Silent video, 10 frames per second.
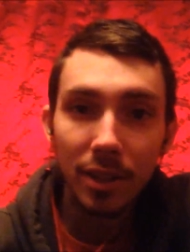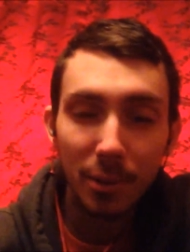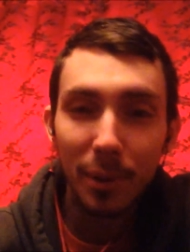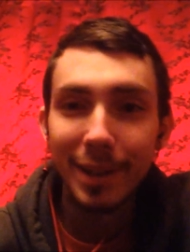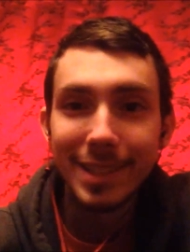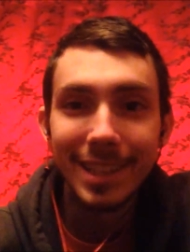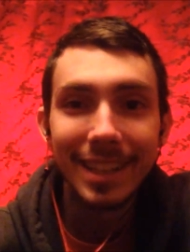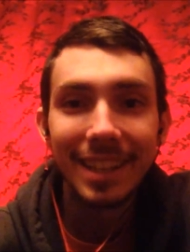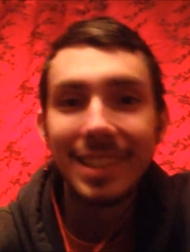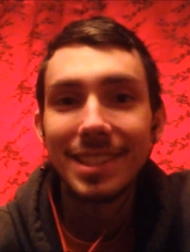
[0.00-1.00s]
otherwise, I
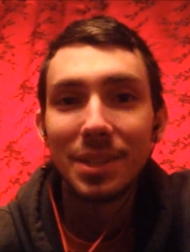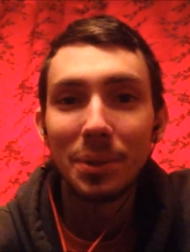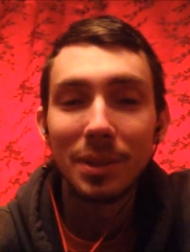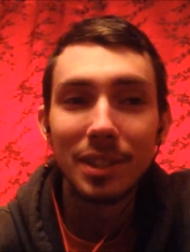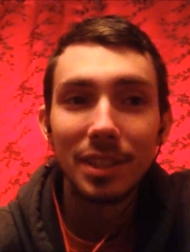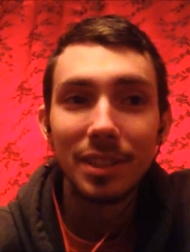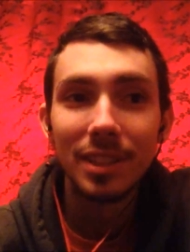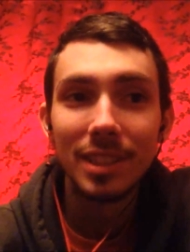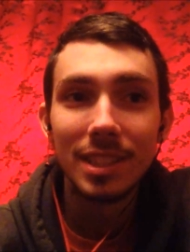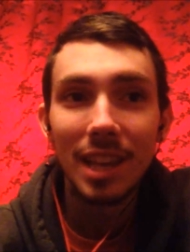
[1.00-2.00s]
guess, or until
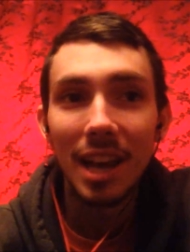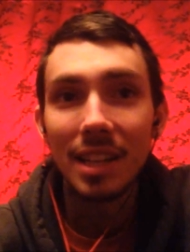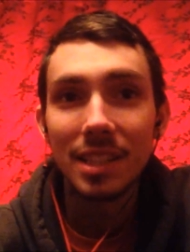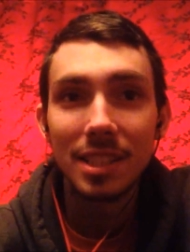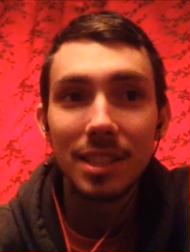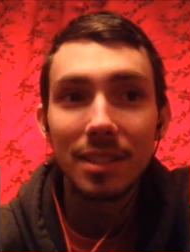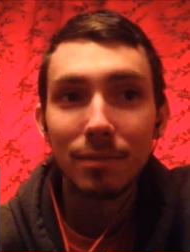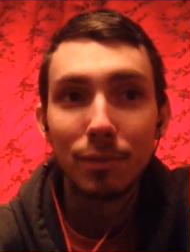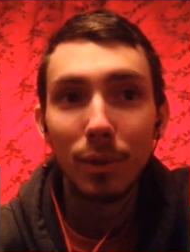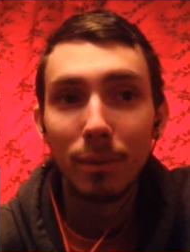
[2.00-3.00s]
it's asked
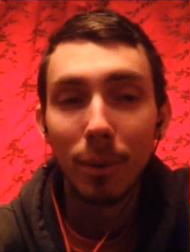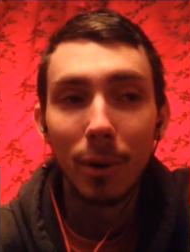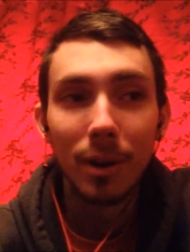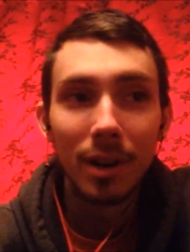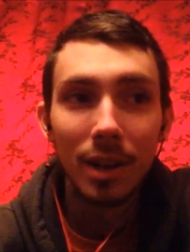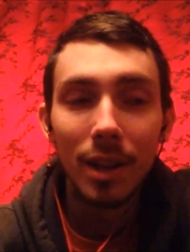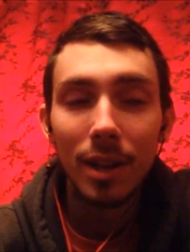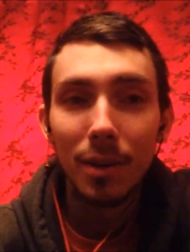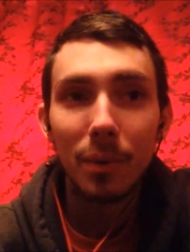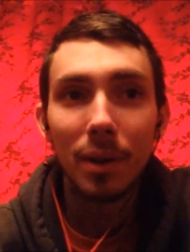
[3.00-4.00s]
for more.
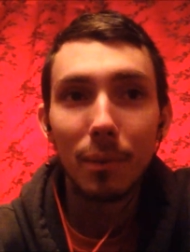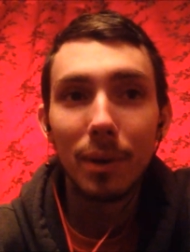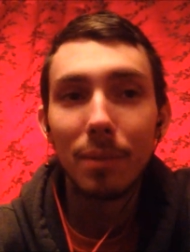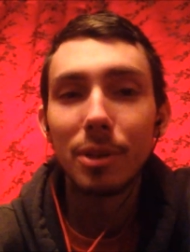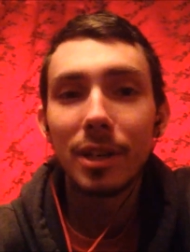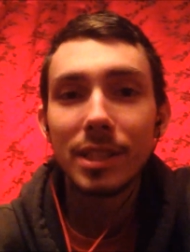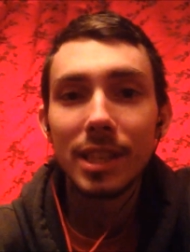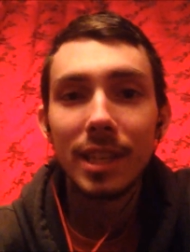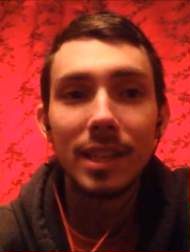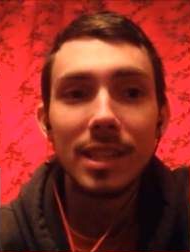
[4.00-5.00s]
What, what I'm trying to
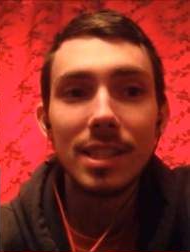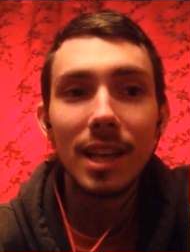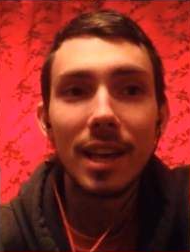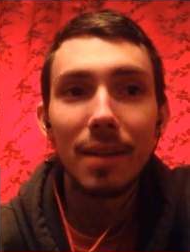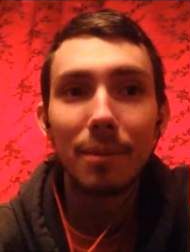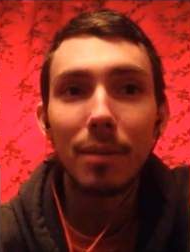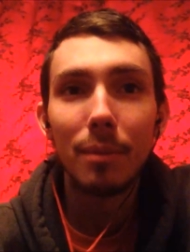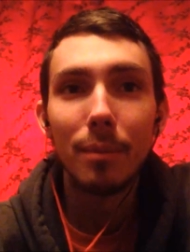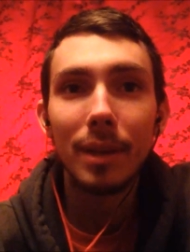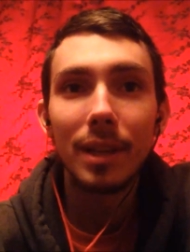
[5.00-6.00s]
say is that I'm going
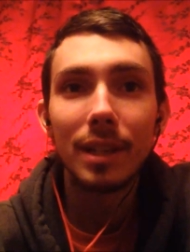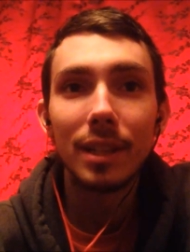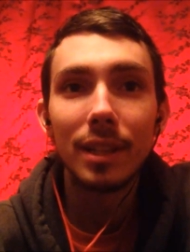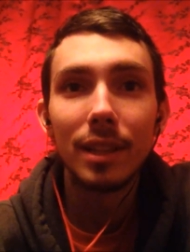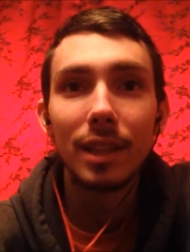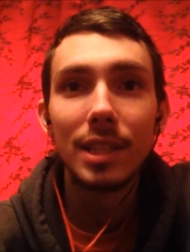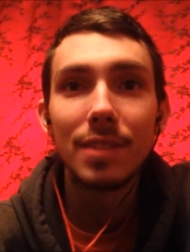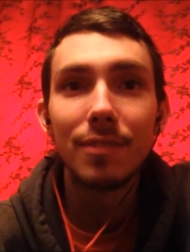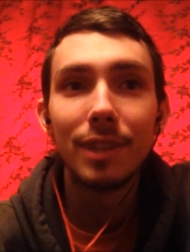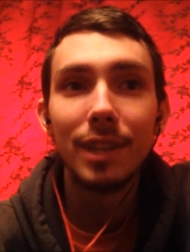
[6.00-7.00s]
to be making
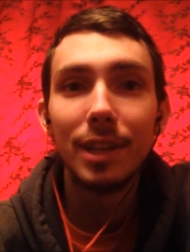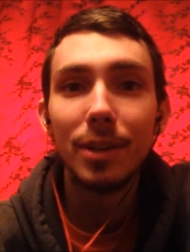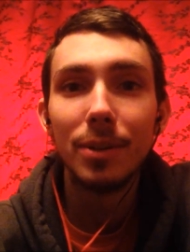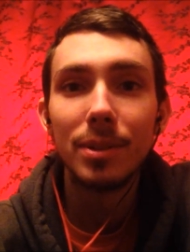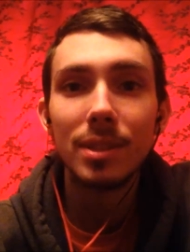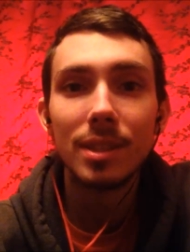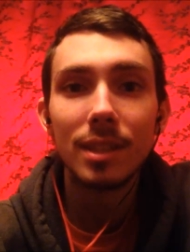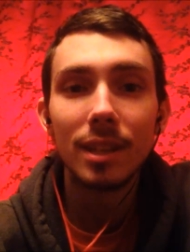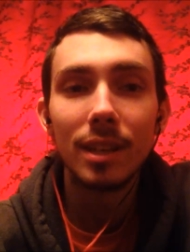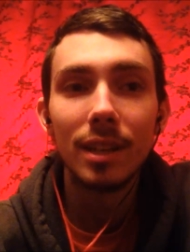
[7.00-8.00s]
less videos
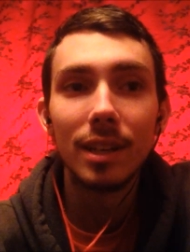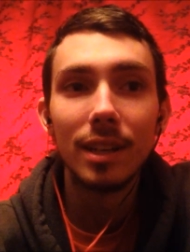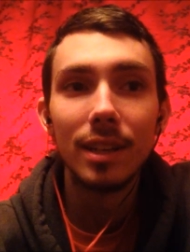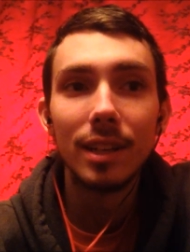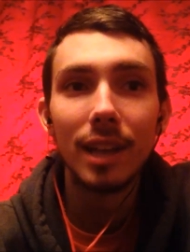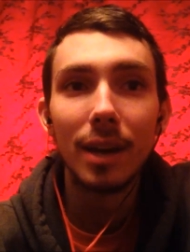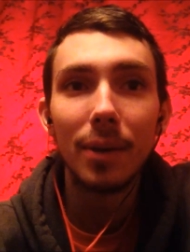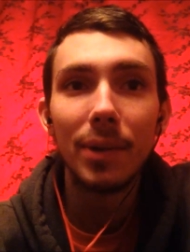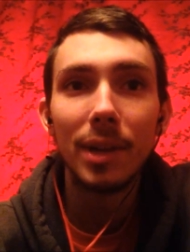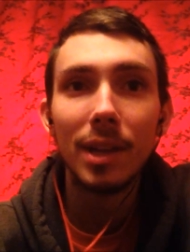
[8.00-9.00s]
uh,
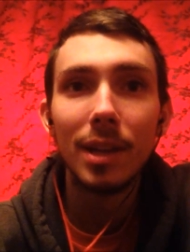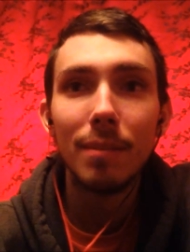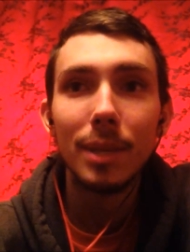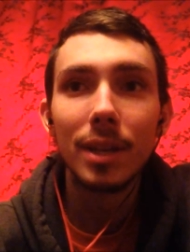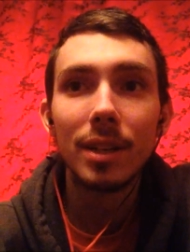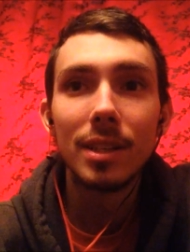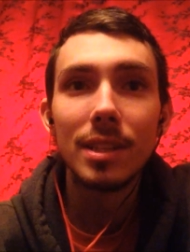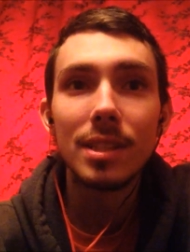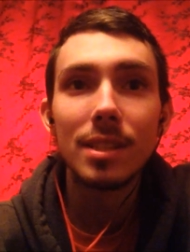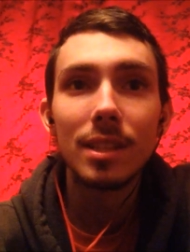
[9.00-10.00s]
now
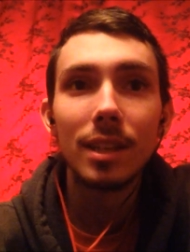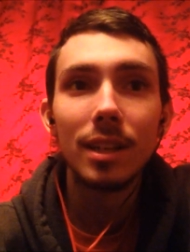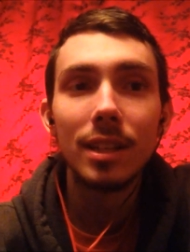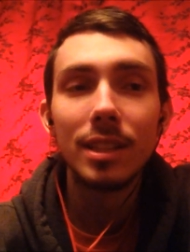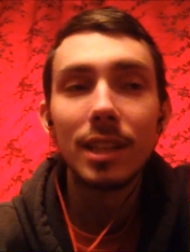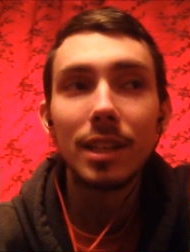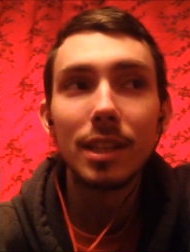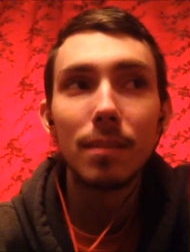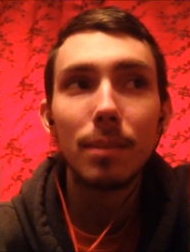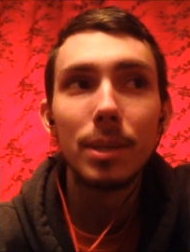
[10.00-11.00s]
because uh, it's getting
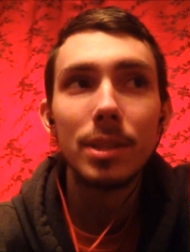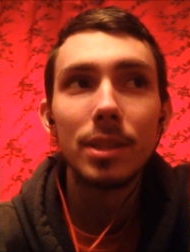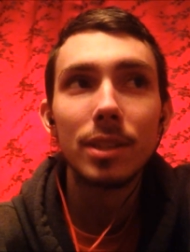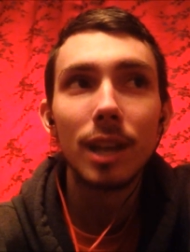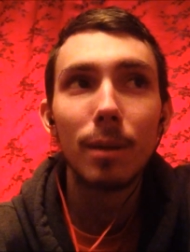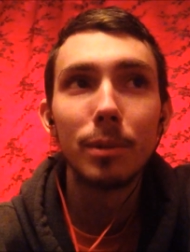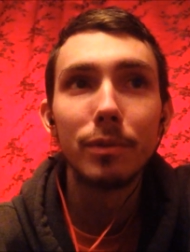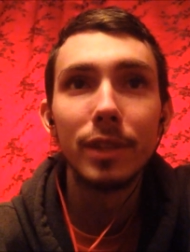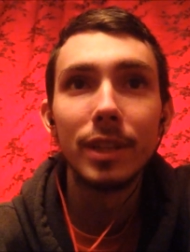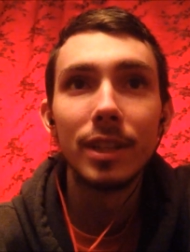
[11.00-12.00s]
to the busier time
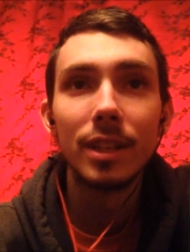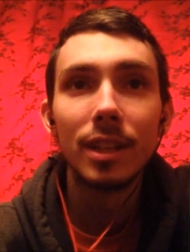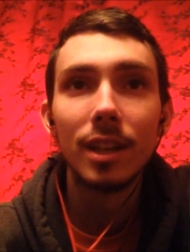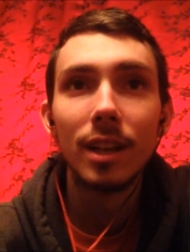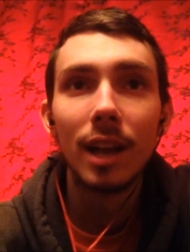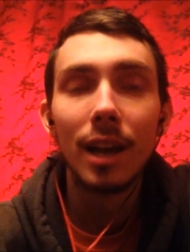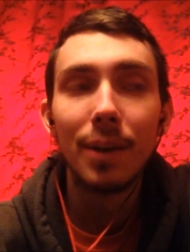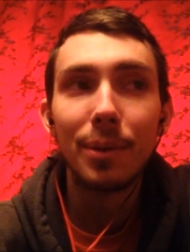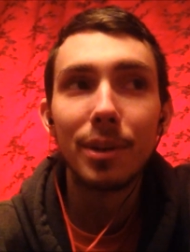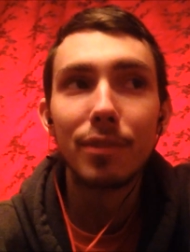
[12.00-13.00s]
of year at
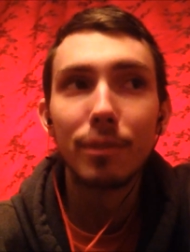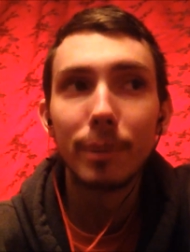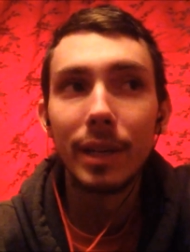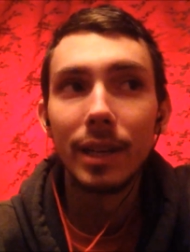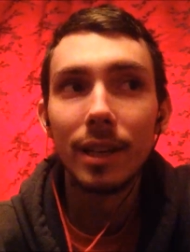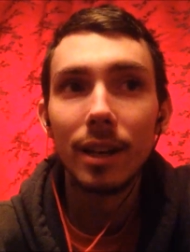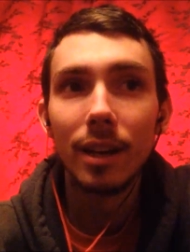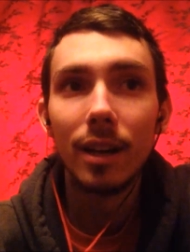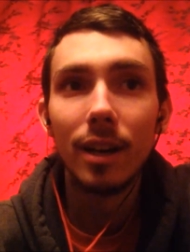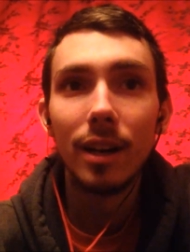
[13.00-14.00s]
work for me.
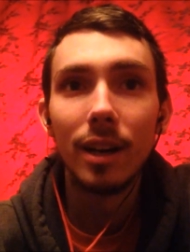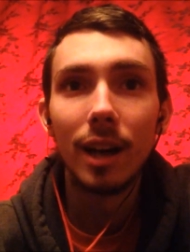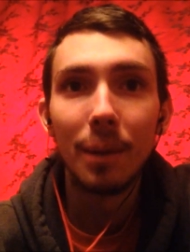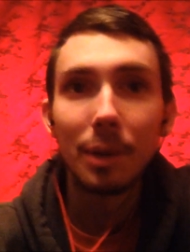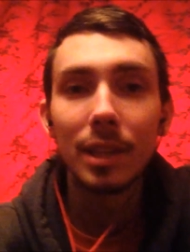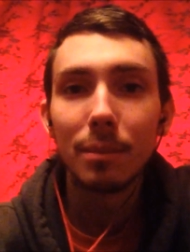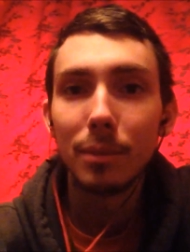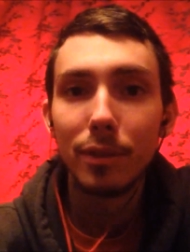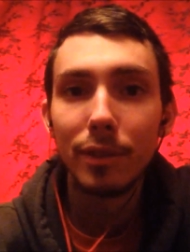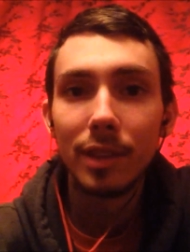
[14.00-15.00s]
Uh, I work at the
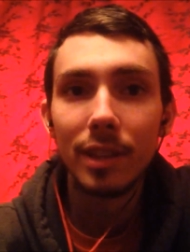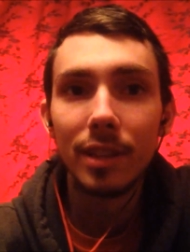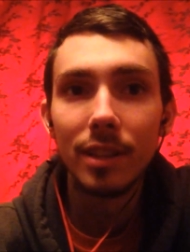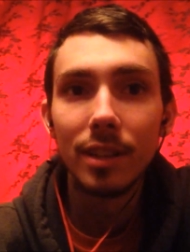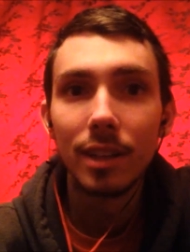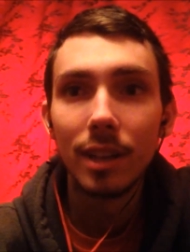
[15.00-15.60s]
movie theater,